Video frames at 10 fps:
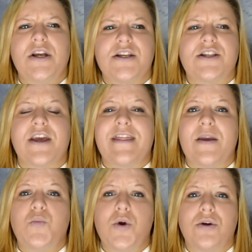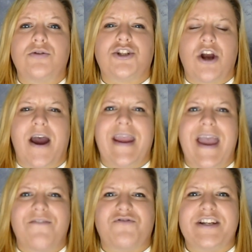So they will try
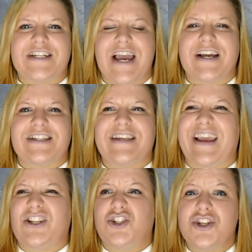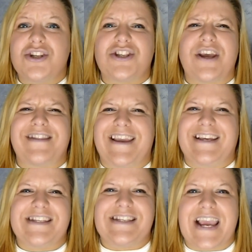every tactic just so they
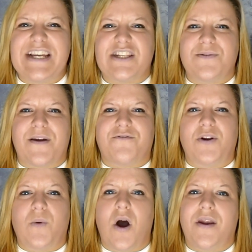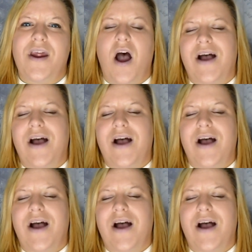can say to everyone,